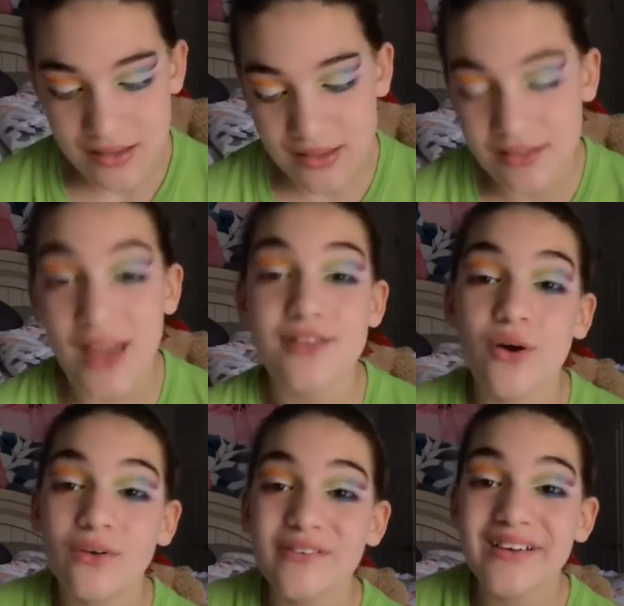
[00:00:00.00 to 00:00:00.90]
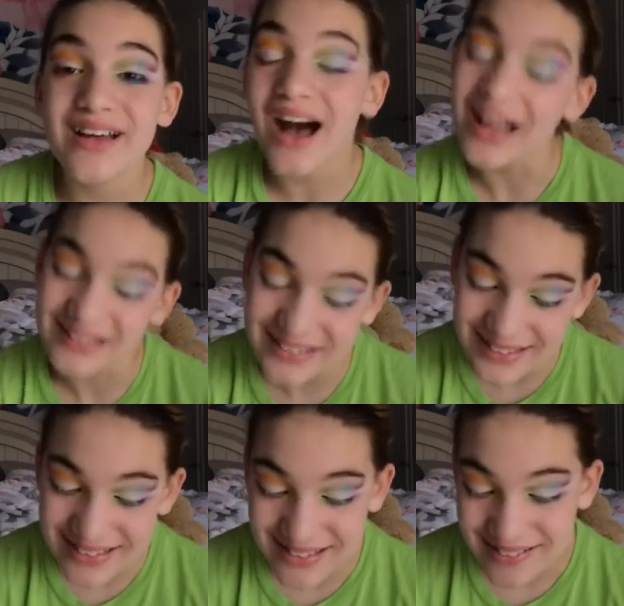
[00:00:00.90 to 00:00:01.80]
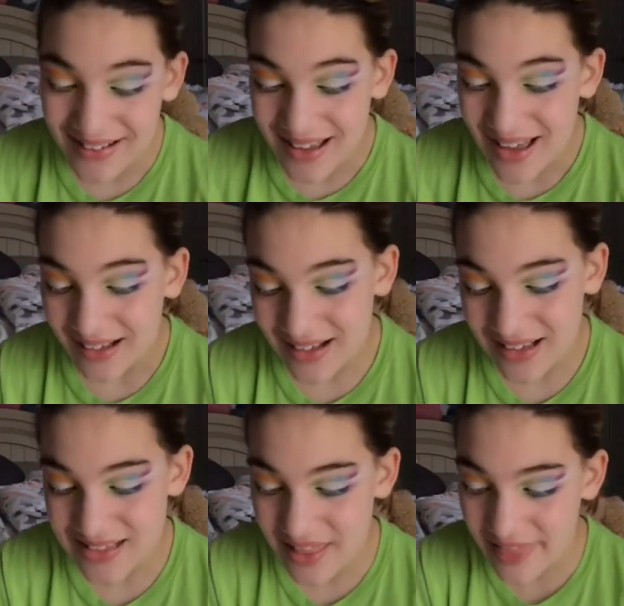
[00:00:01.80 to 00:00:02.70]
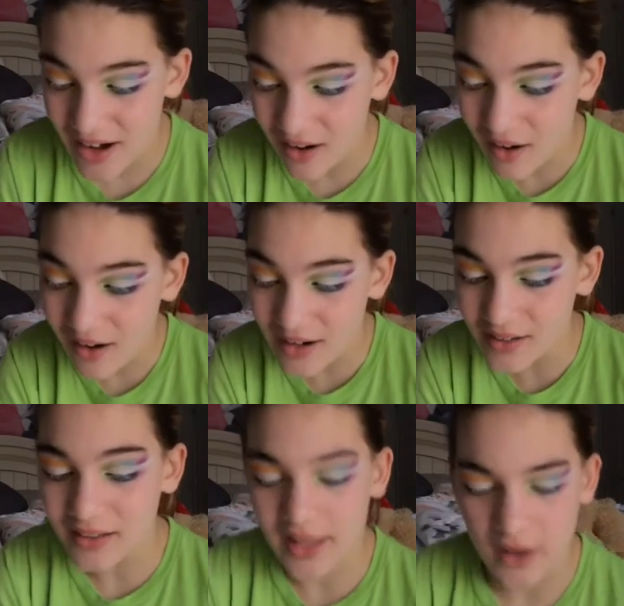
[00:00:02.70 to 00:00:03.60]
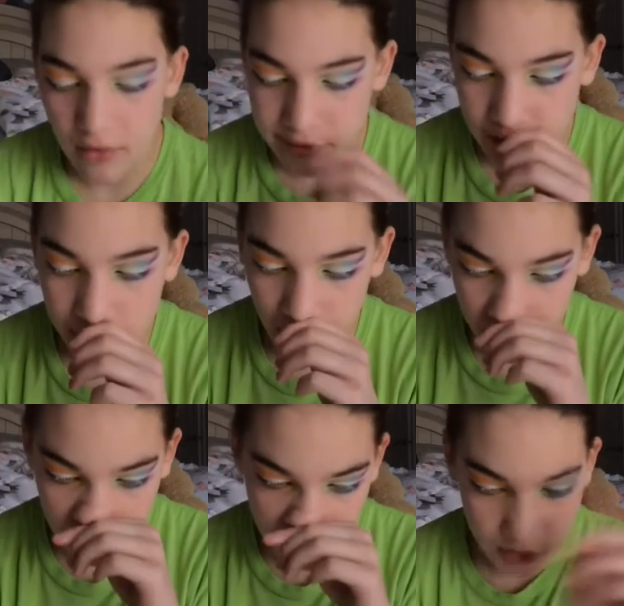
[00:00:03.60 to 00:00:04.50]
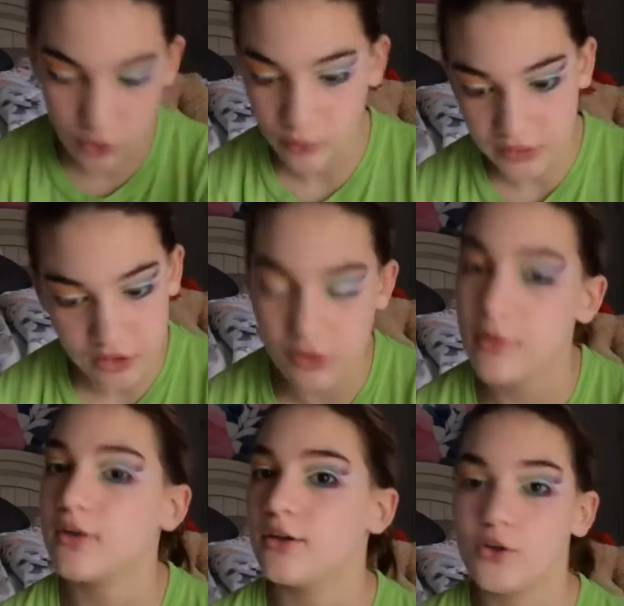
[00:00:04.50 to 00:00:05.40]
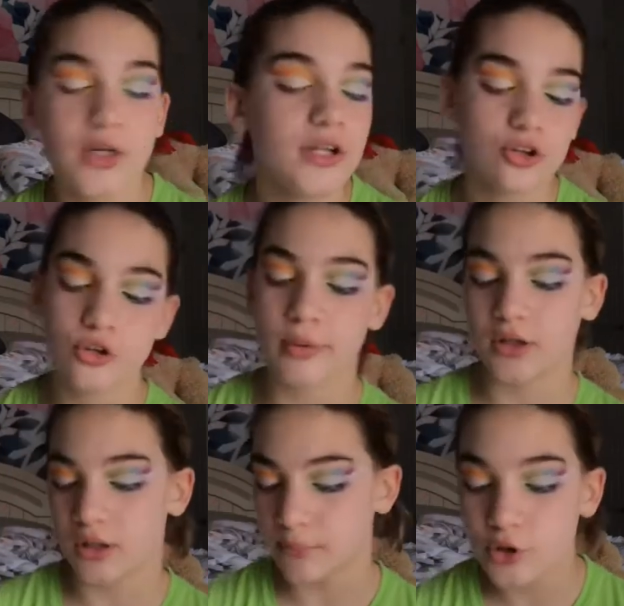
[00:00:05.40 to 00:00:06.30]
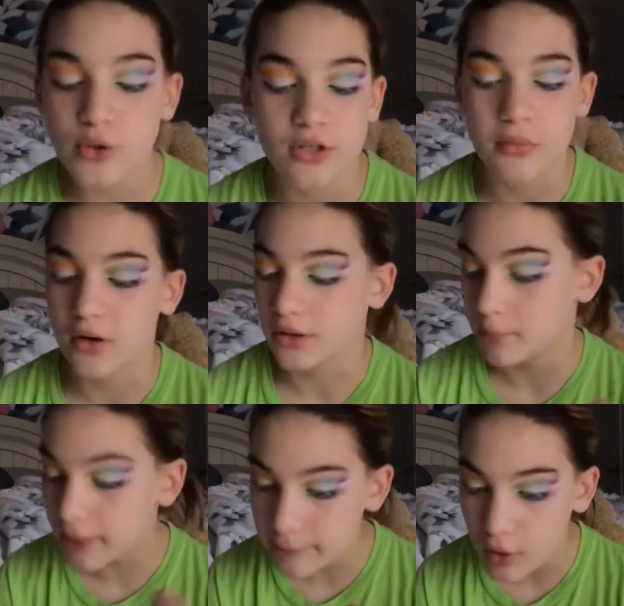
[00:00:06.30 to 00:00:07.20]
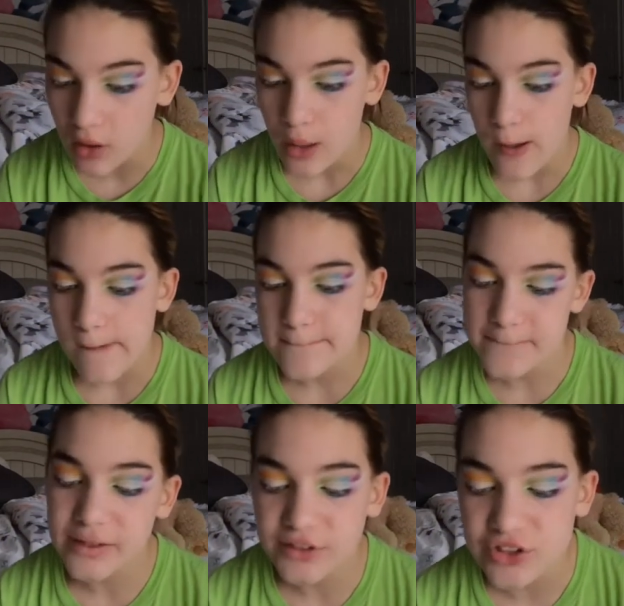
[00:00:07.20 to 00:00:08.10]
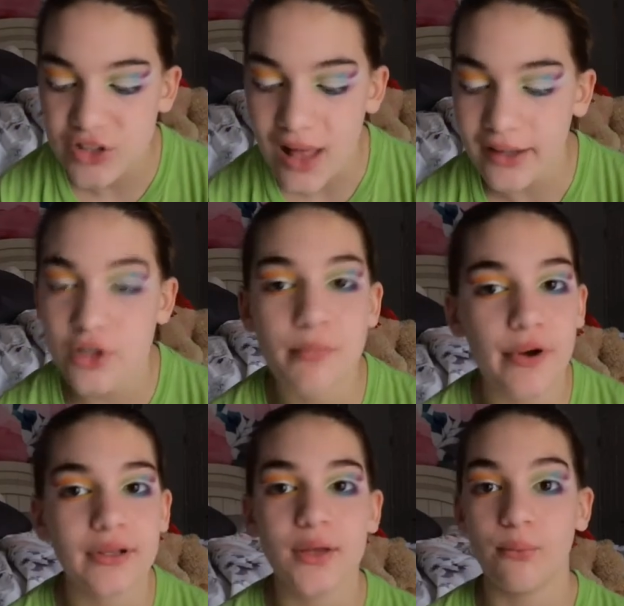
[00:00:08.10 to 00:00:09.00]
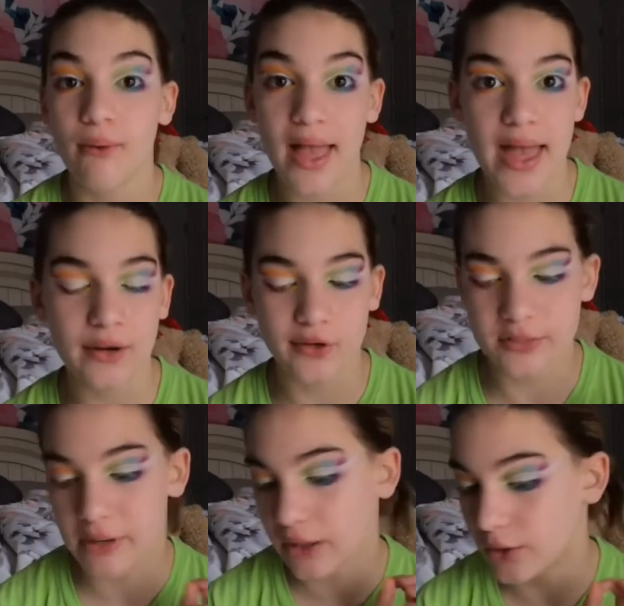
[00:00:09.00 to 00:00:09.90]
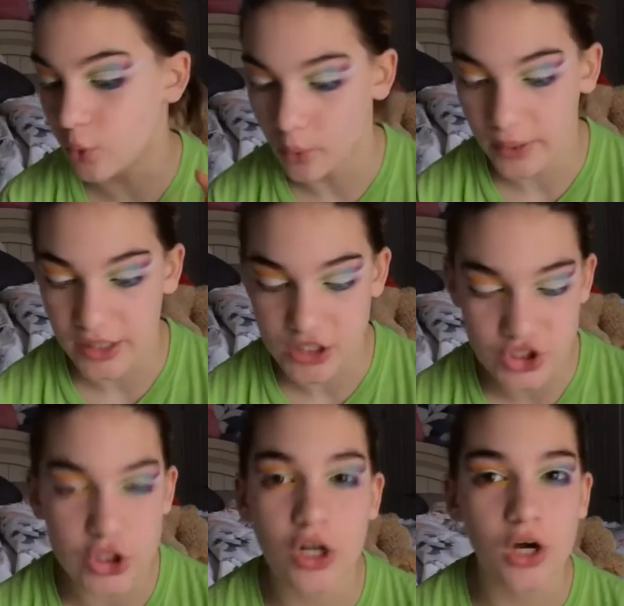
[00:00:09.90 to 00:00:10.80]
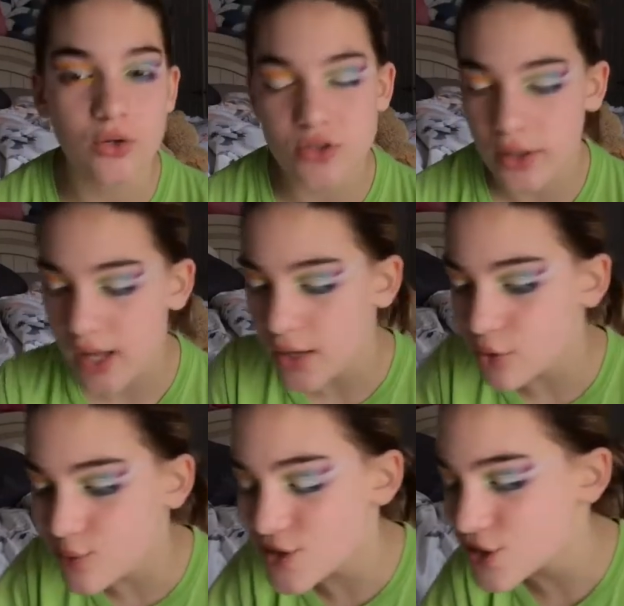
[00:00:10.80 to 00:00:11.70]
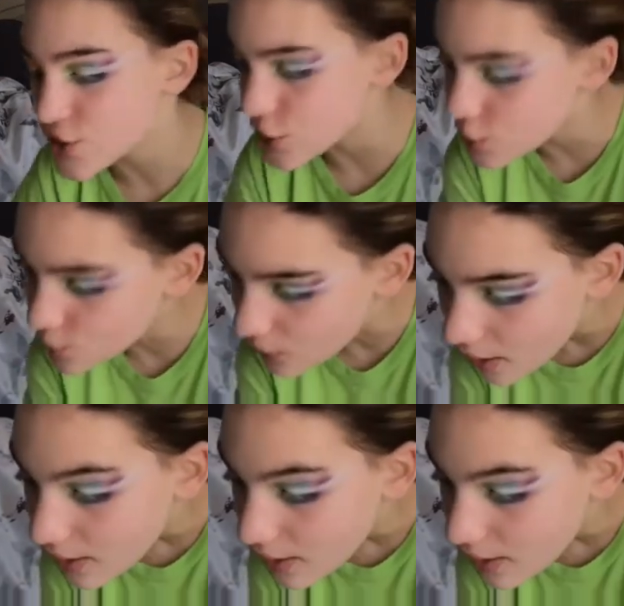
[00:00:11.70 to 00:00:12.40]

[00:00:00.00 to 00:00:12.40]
See, I don't know what color to do, because there are, like, obviously sparkly green, there's sparkly green, there's sparkly blue, and sparkly purple, but there's not like a sparkly red or a sparkly orange, you know? So like, I don't know what to do.